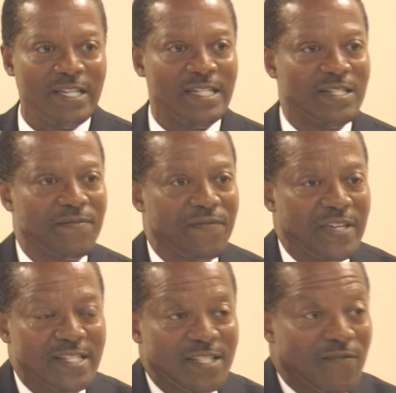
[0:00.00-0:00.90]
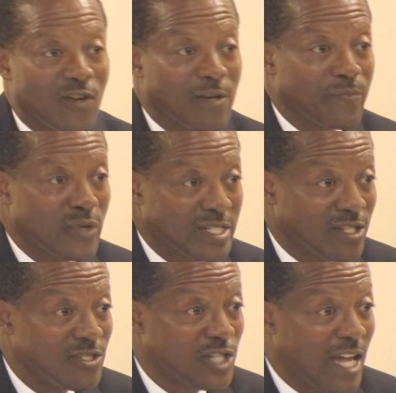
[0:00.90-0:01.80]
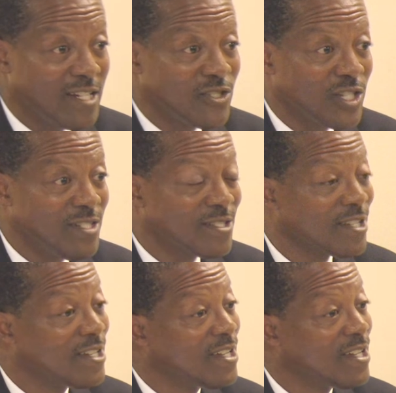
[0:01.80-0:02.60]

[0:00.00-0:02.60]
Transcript: in the face of our present challenges,